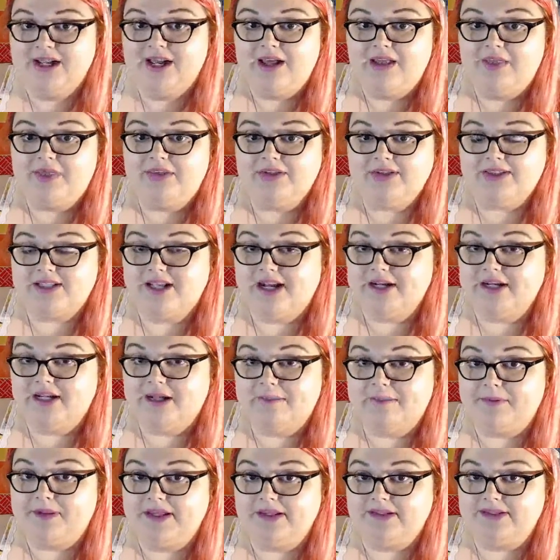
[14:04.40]
The sign
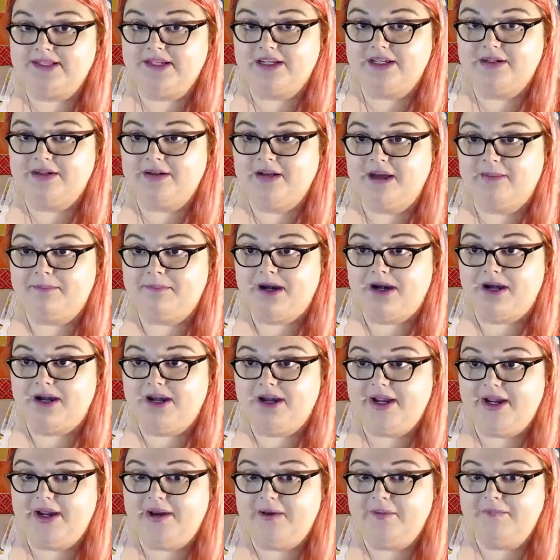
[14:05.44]
up is in
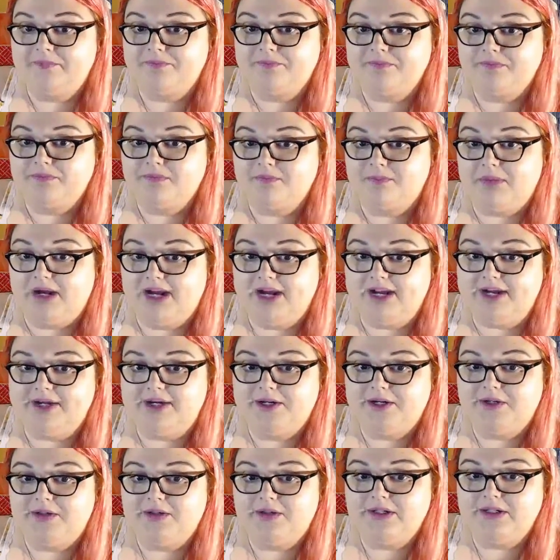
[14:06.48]
my
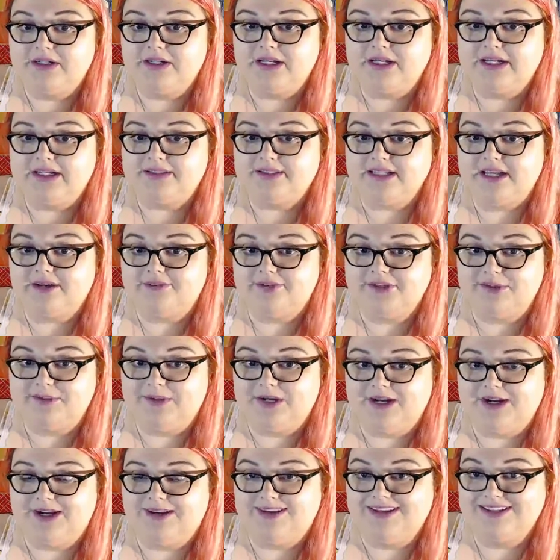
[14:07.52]
bio. It's
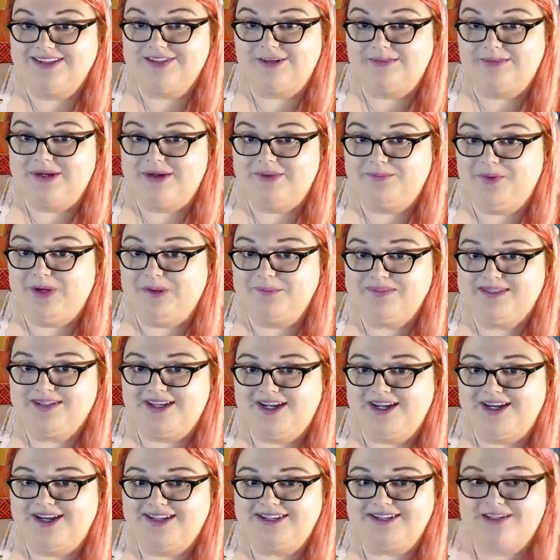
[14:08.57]
everywhere. It's on my
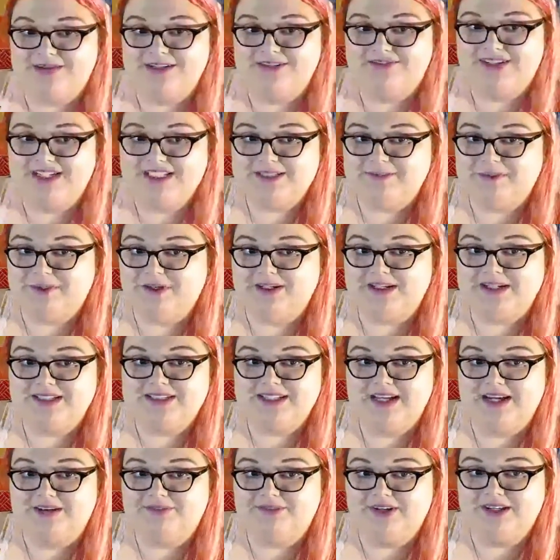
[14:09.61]
website. It's on my Facebook. It's
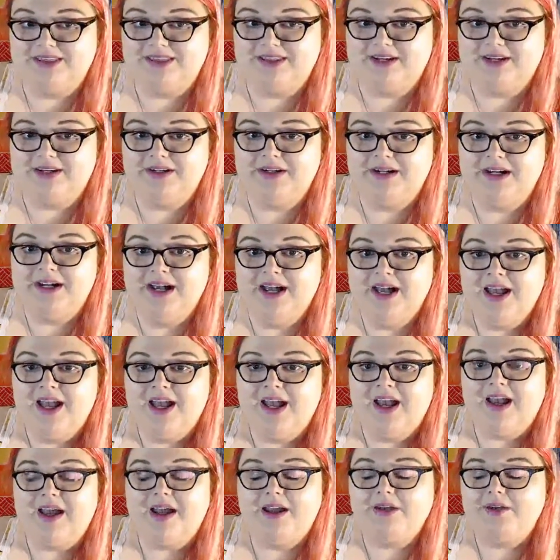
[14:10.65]
everything.
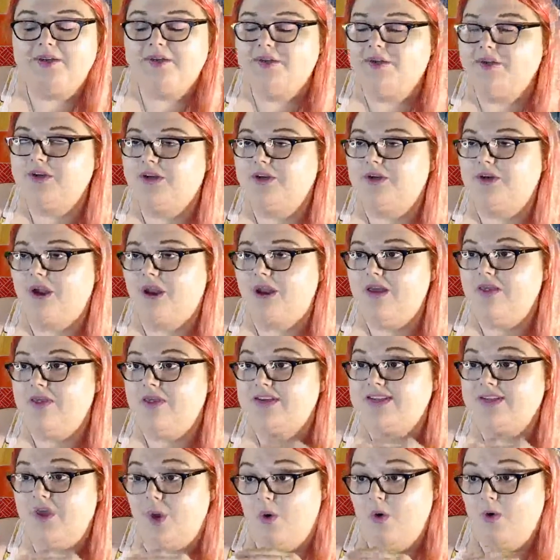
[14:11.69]
And,
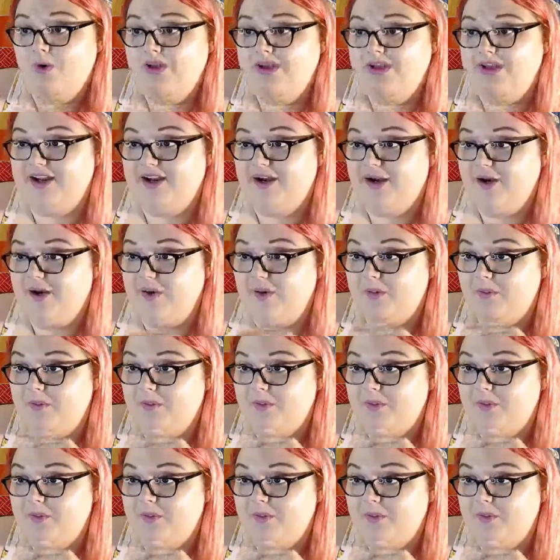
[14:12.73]
this whole year,